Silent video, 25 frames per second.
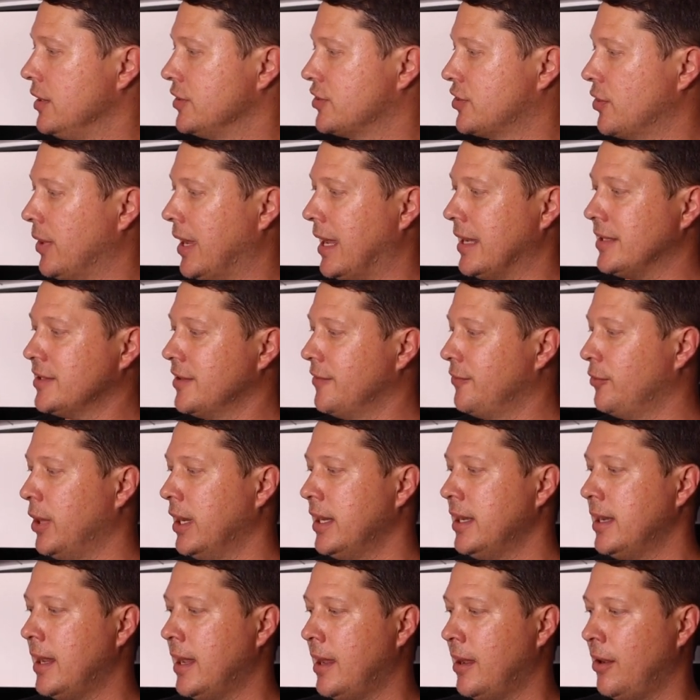So as of
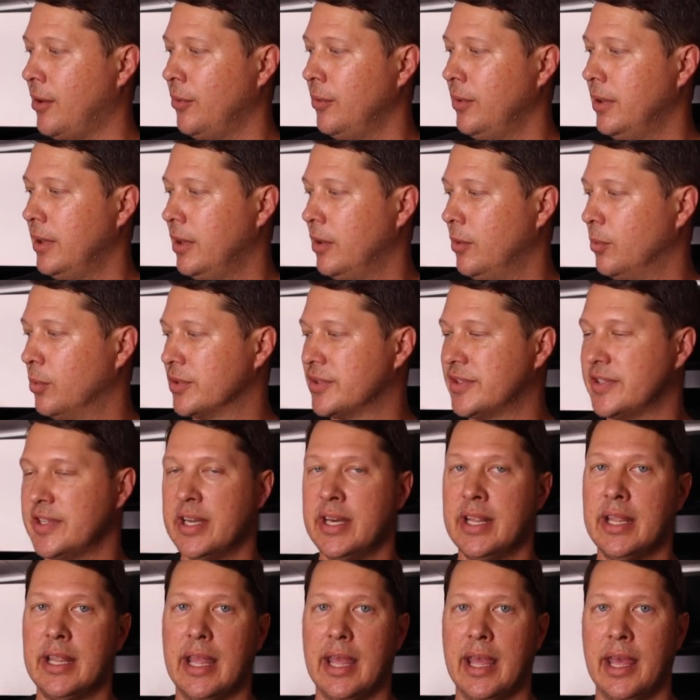right now, we're
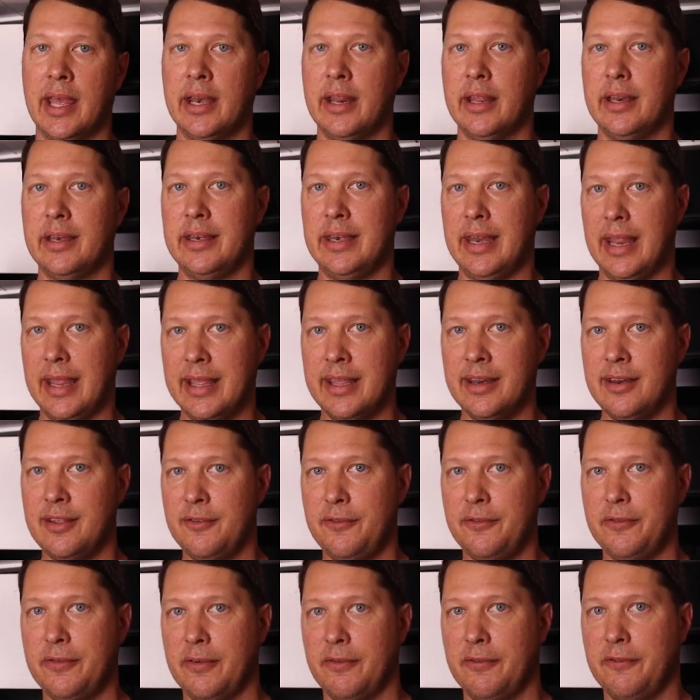sitting at
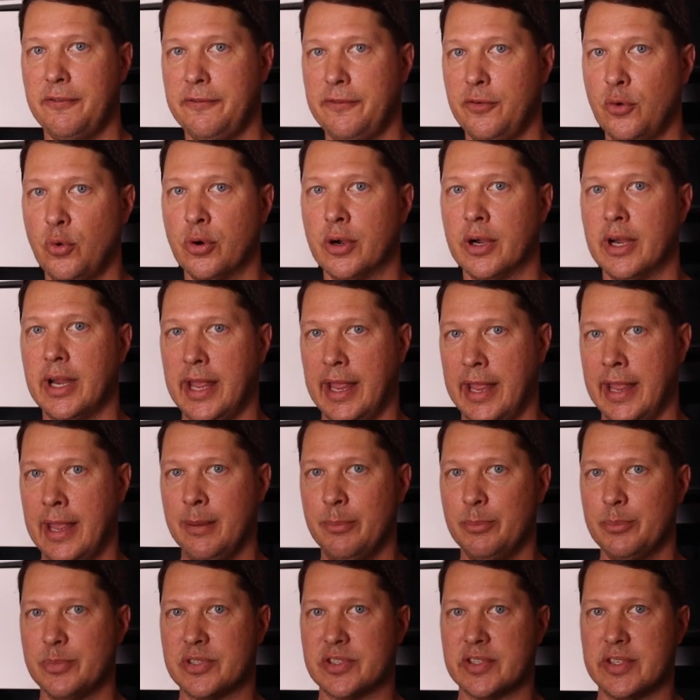negative four
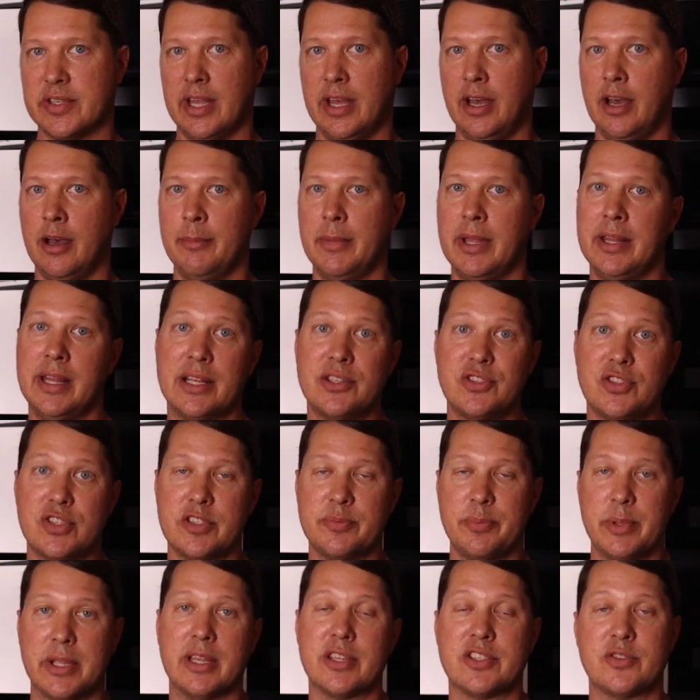amps. Um, and that's
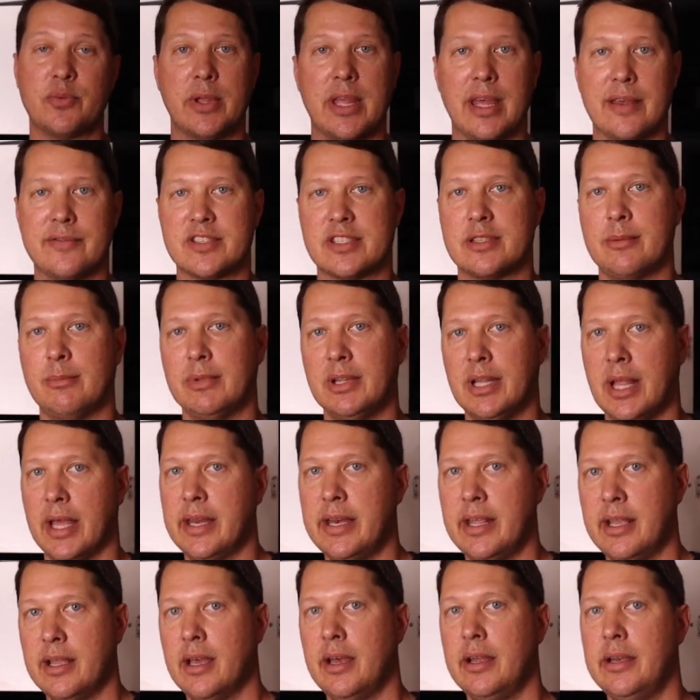just because we have some
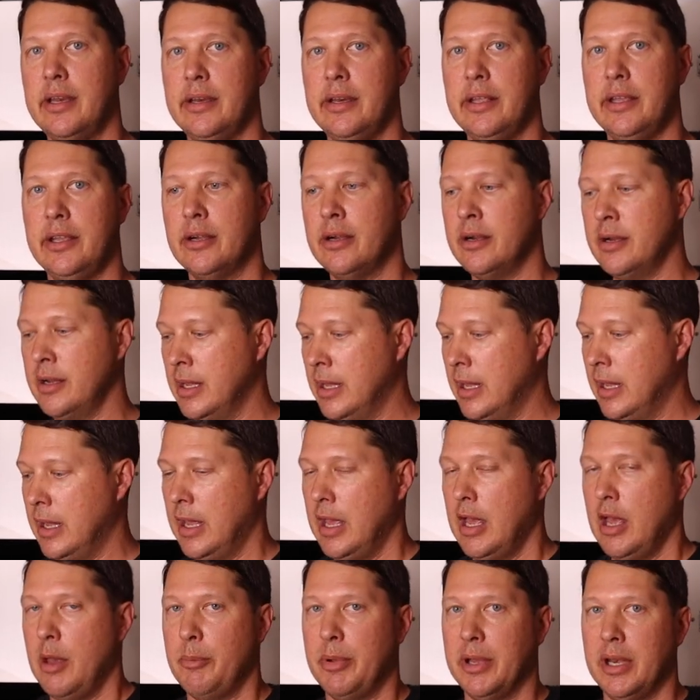lighting on in here.
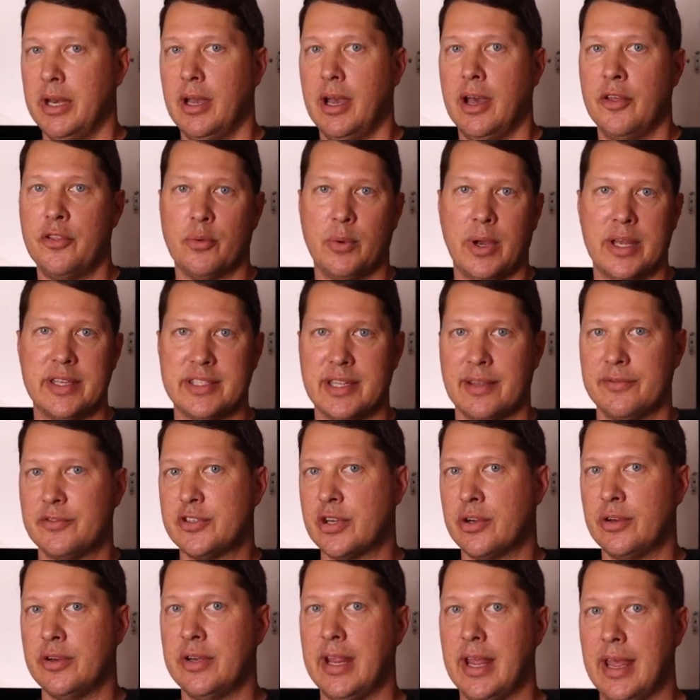But otherwise I've
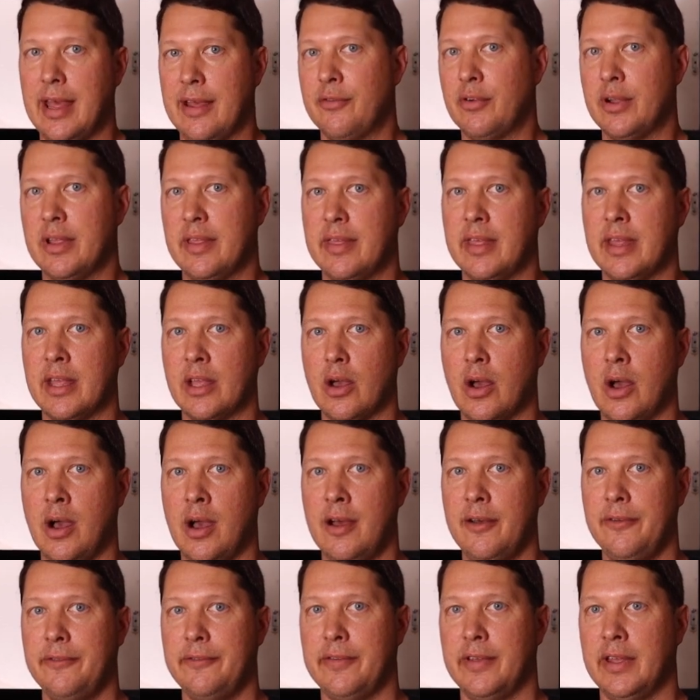turned everything
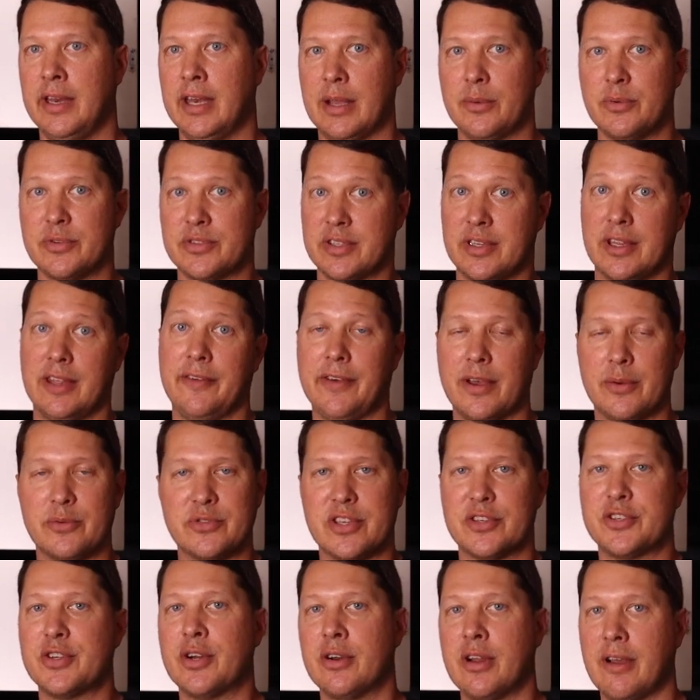off. And I was, if I
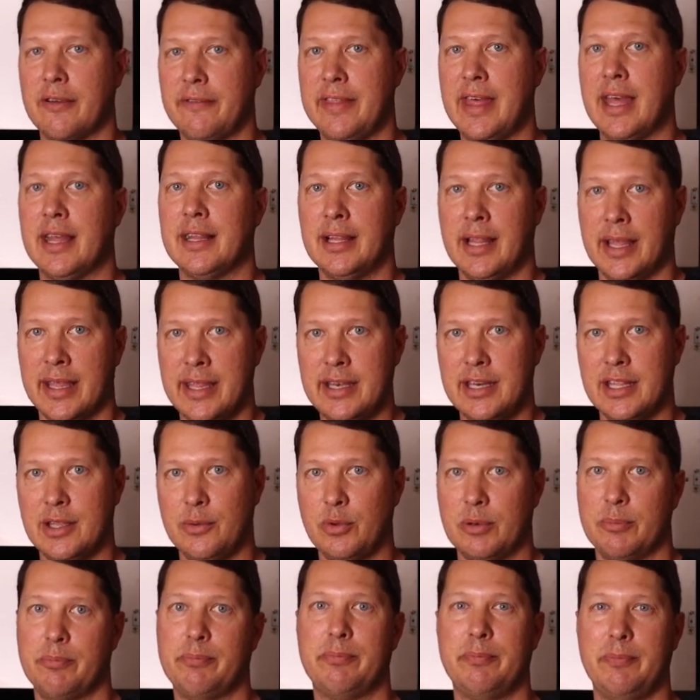was to turn off that light, it
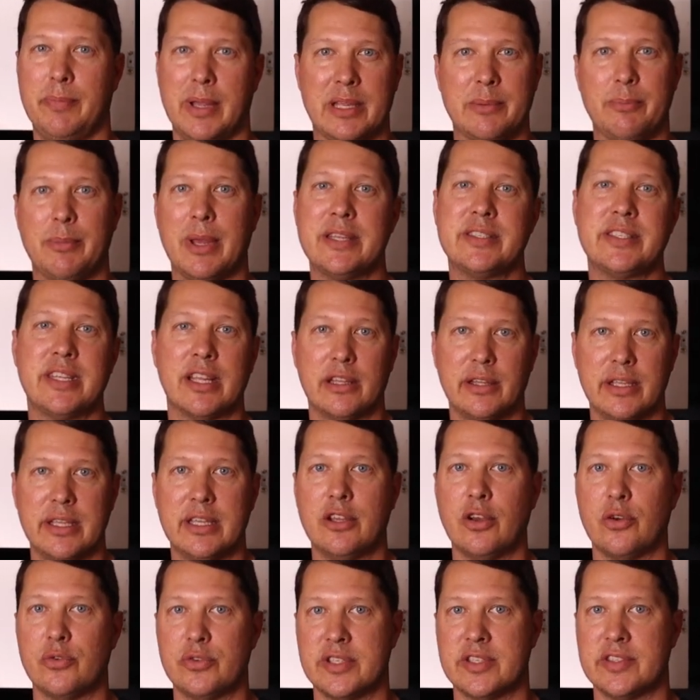would ba basically
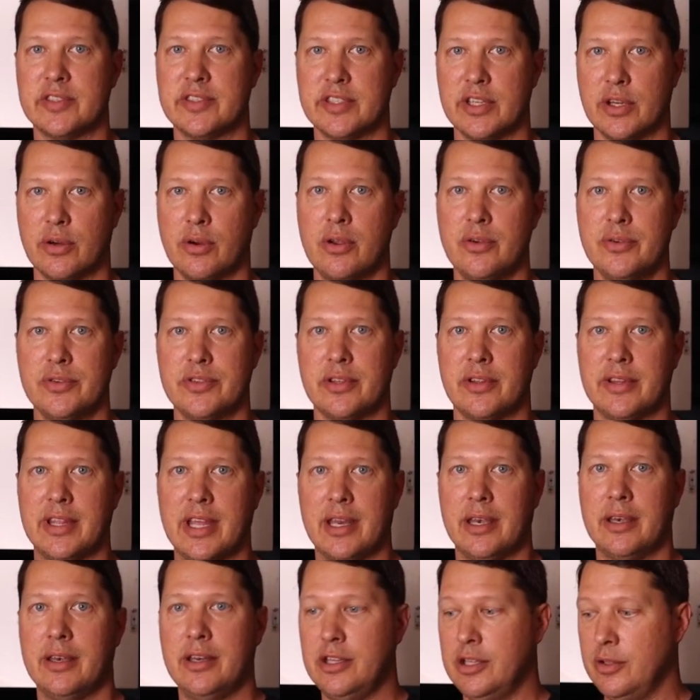go to zero. So
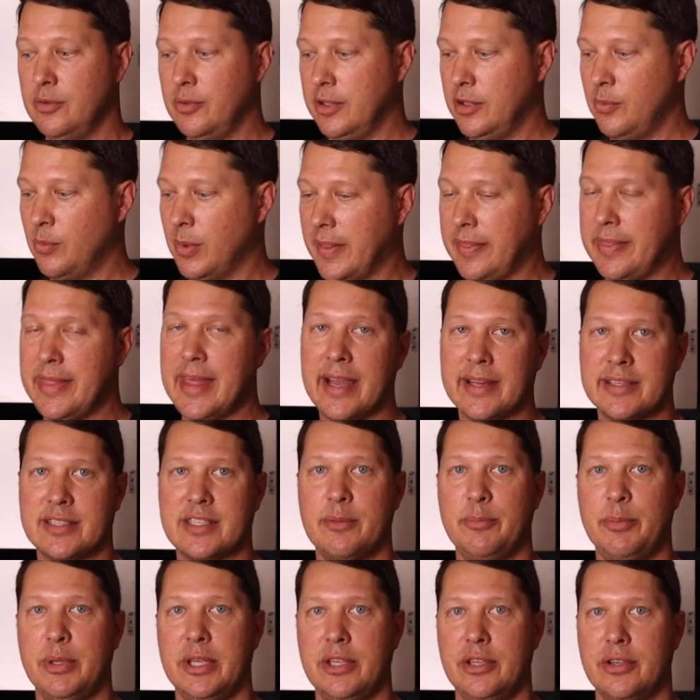that you, you want that
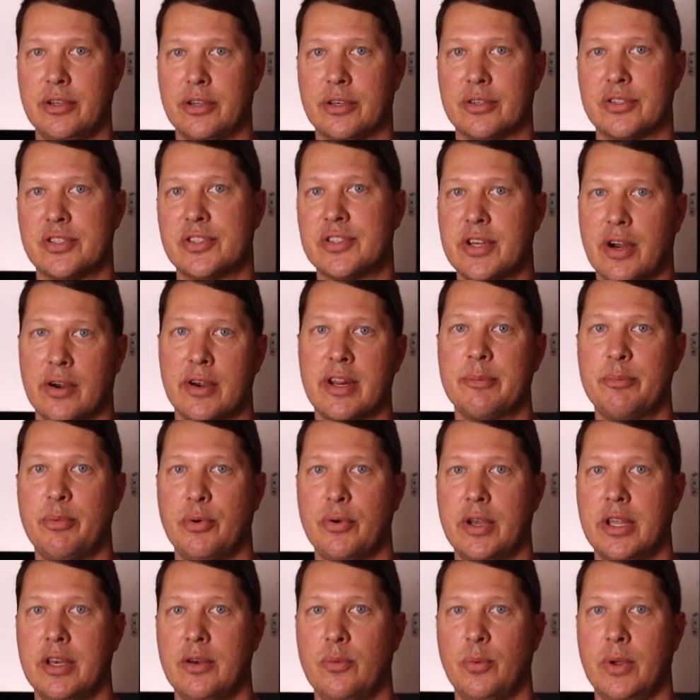to be your starting
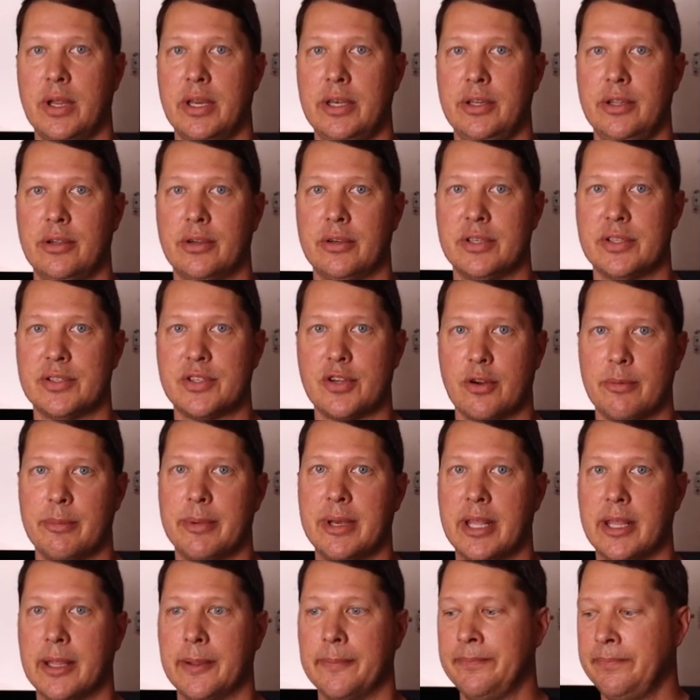point when you're
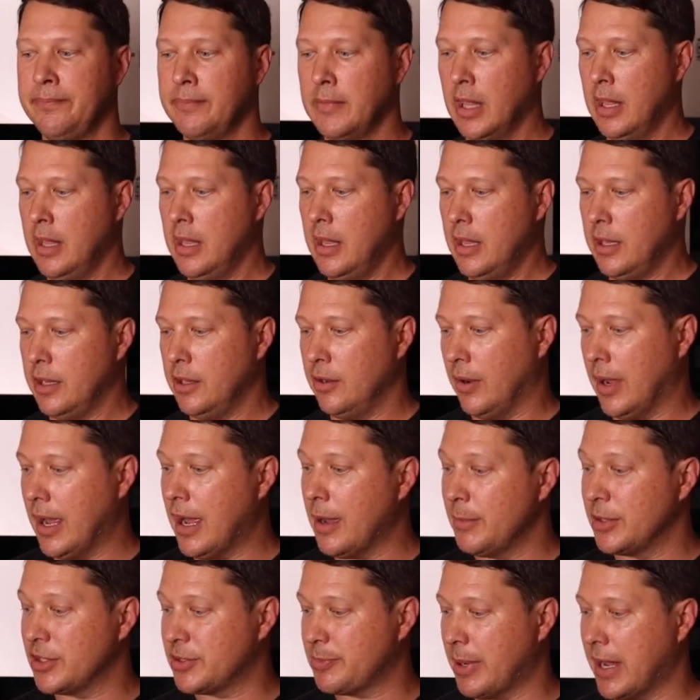determining, you know,
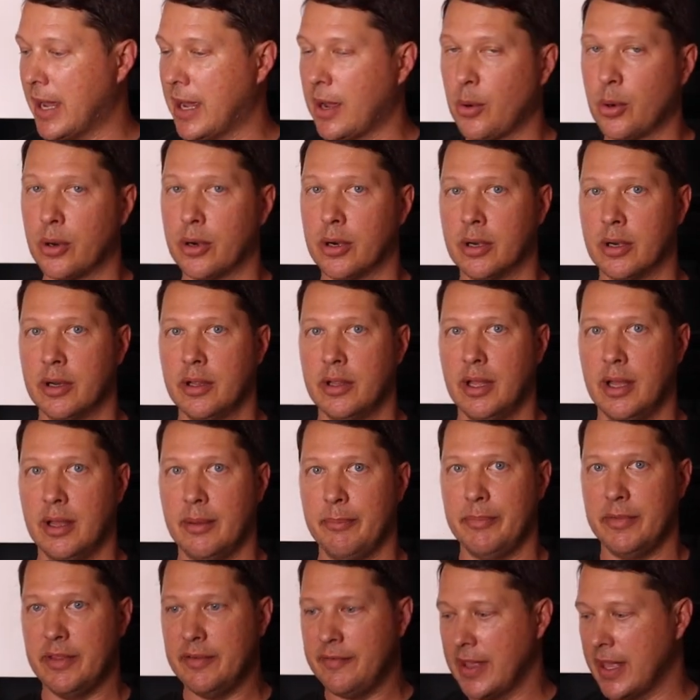how much power
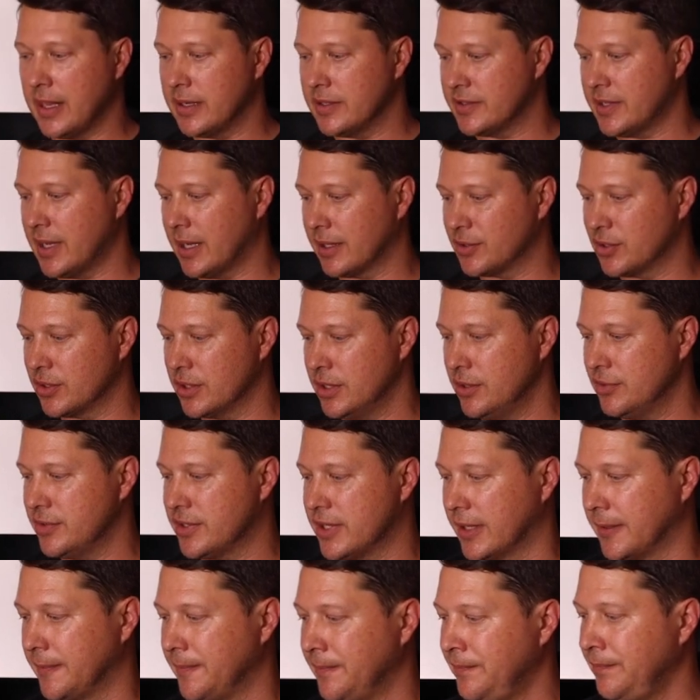um, the van is actually
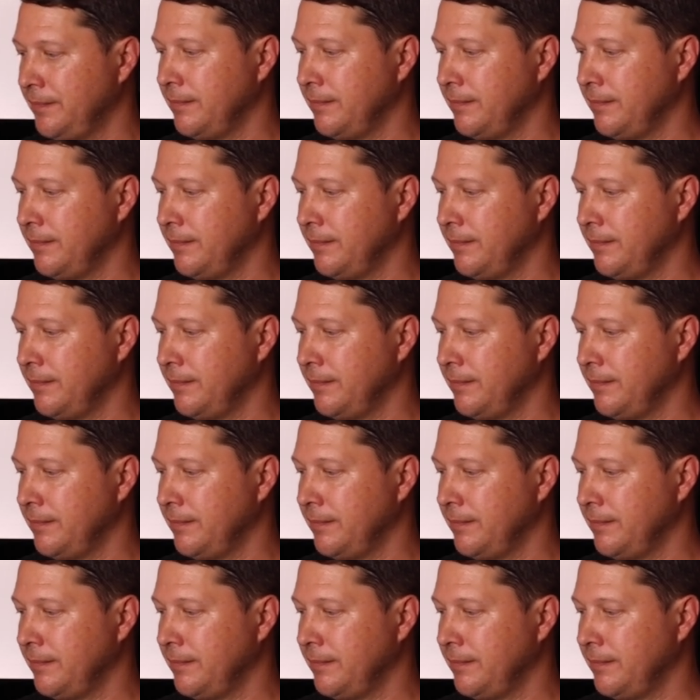using.